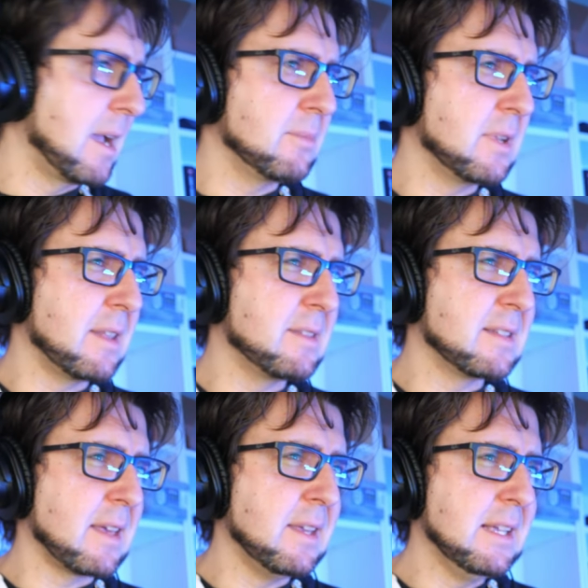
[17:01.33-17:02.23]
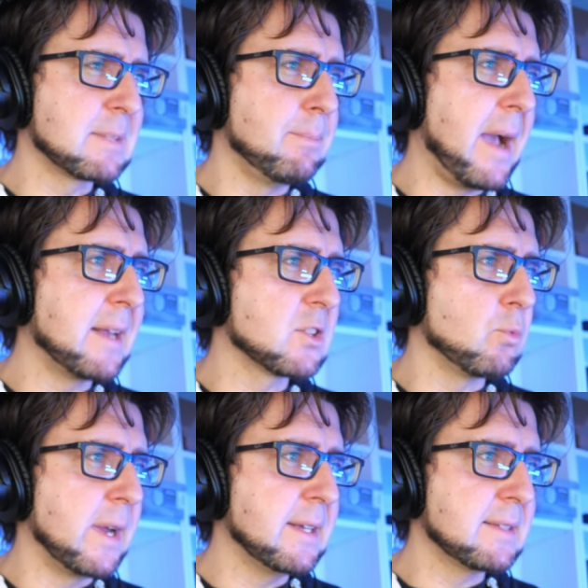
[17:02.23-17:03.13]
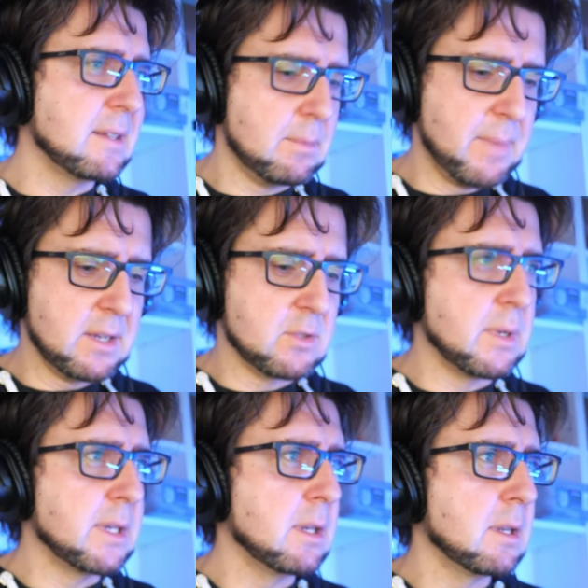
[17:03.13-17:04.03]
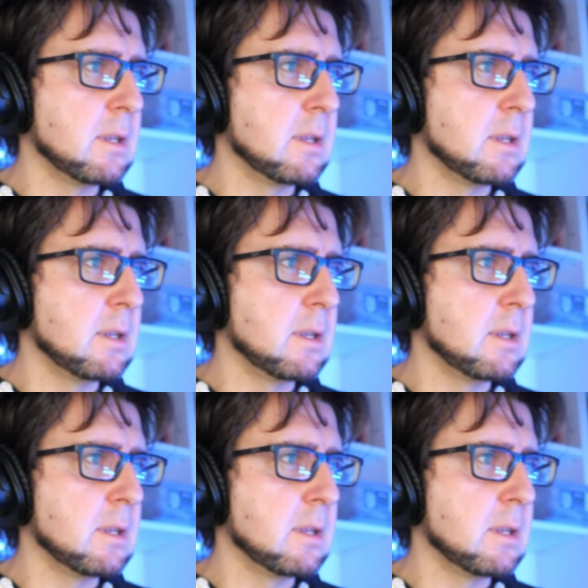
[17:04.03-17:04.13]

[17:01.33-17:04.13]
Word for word: think it's -1, isn't it -1?